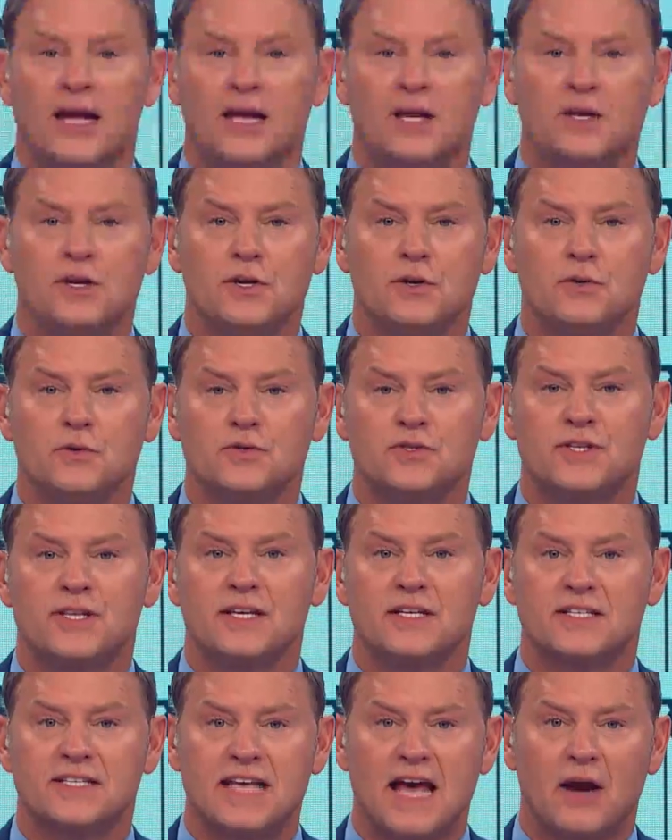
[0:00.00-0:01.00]
In news
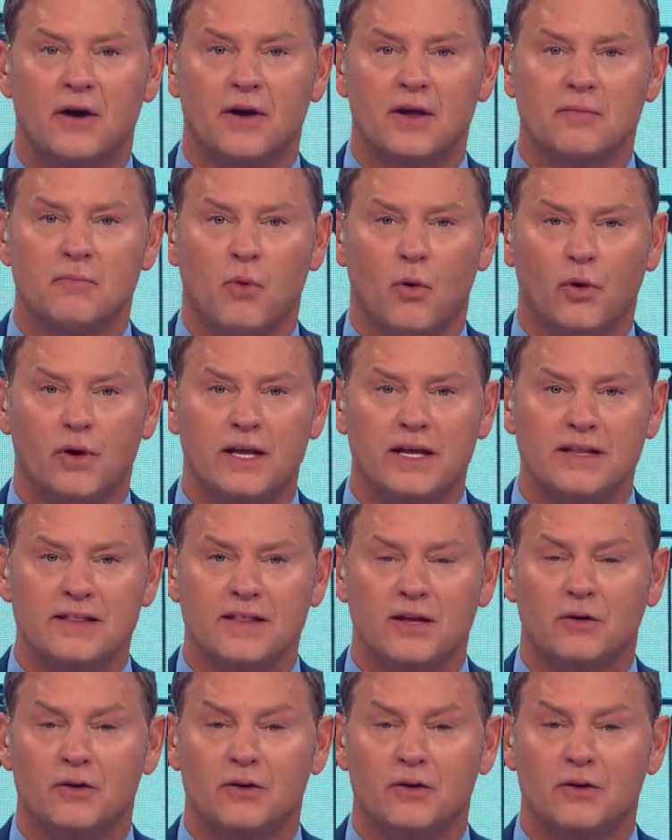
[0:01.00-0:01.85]
this Saturday morning,